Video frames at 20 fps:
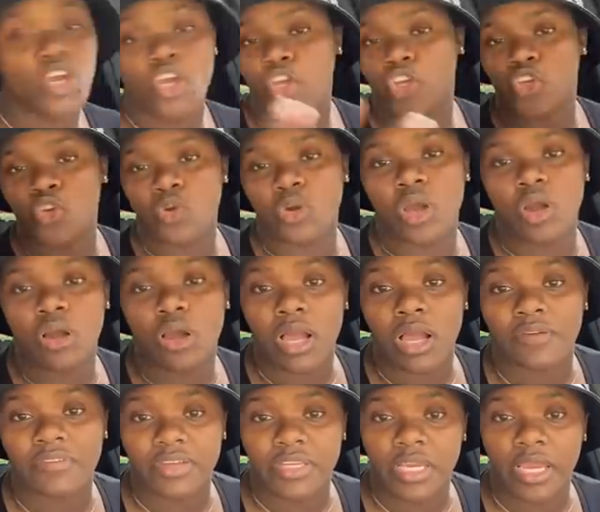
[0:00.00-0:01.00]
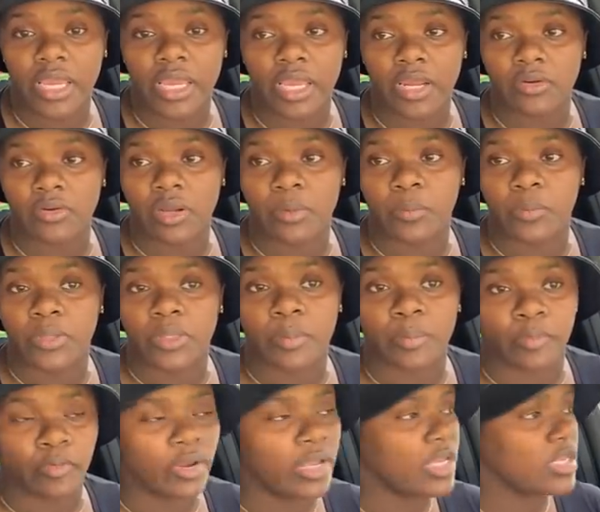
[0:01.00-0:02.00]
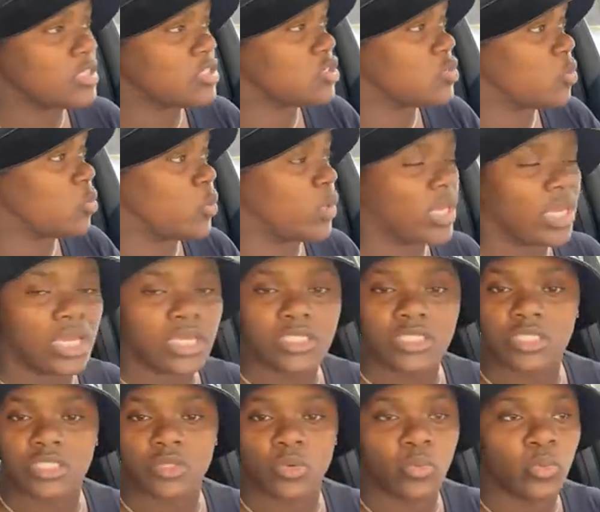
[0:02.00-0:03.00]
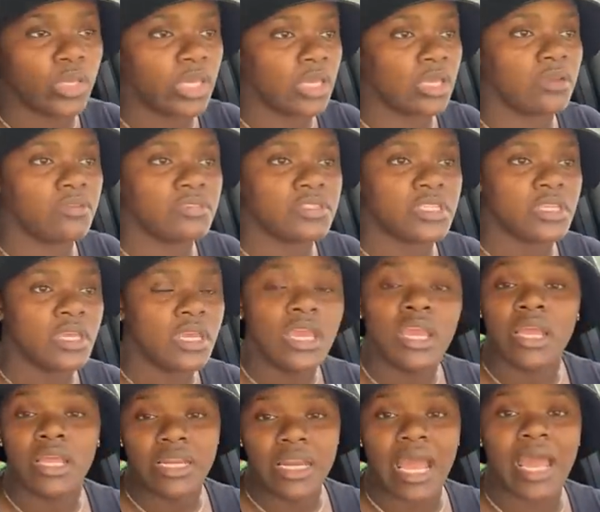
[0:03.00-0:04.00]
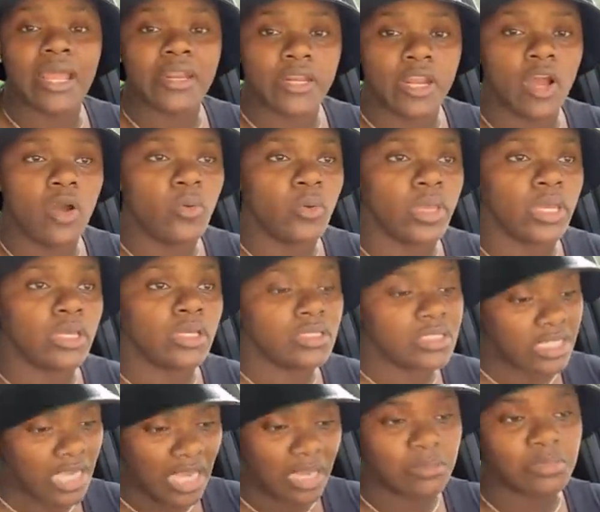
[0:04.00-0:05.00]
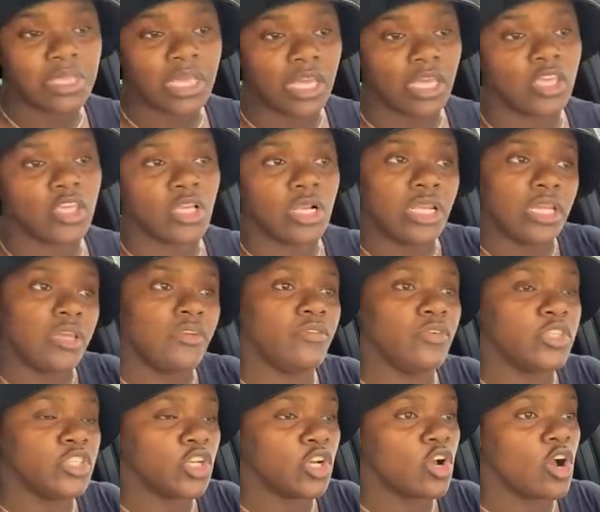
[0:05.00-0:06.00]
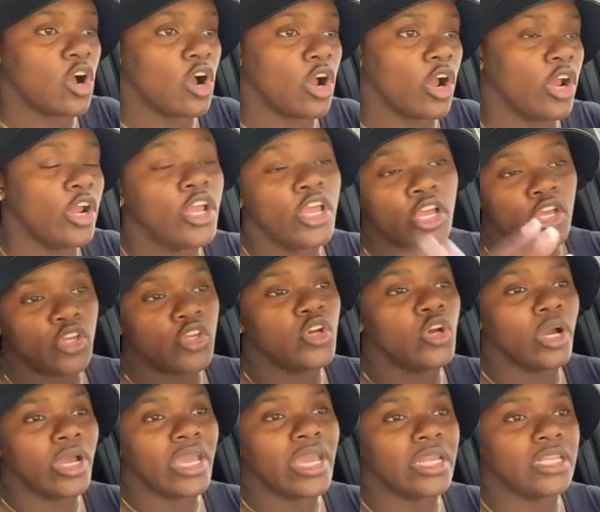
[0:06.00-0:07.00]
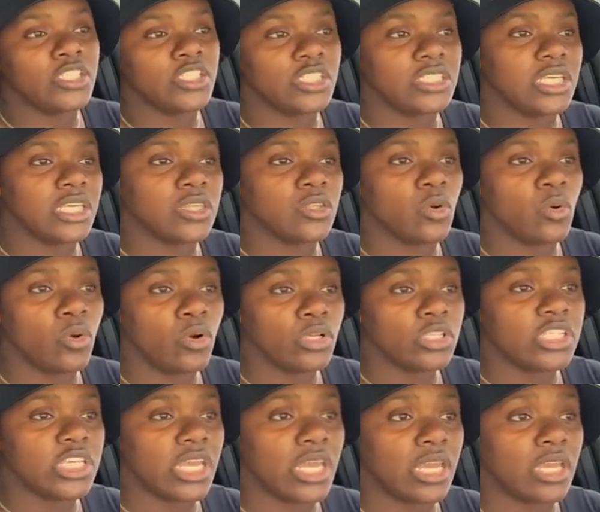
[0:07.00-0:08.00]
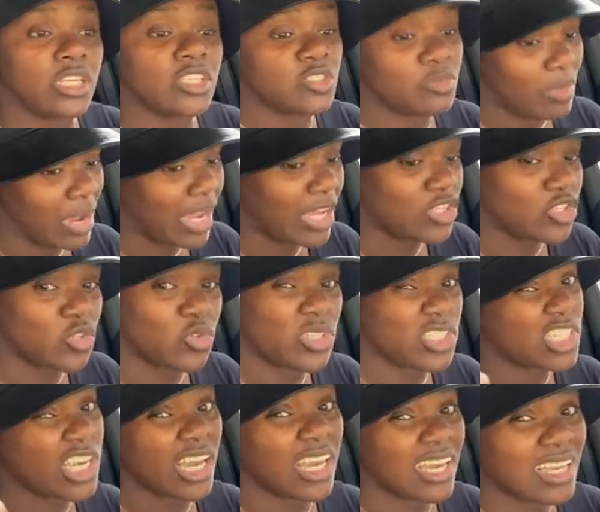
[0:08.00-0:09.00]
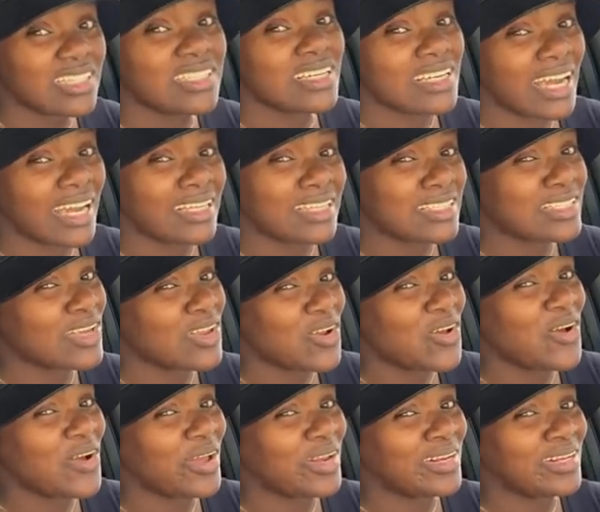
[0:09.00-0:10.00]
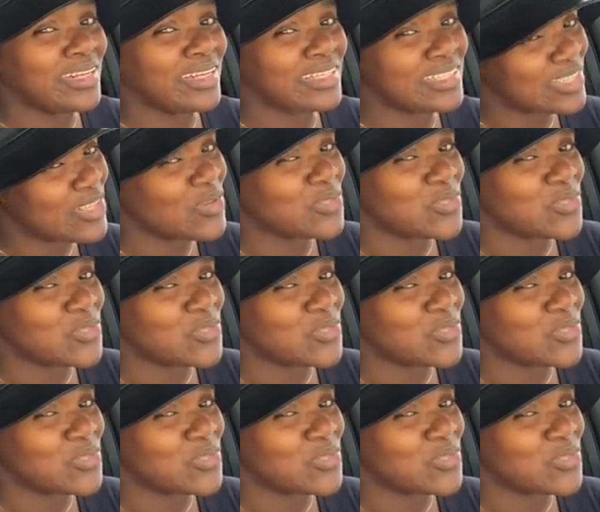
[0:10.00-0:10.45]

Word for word: you go cover your hair up with the braids, the wigs, the weaves, not knowing, same thing, you leave with your car, you go ahead and just get the oil change. Mind you, check engine light's still on. It's still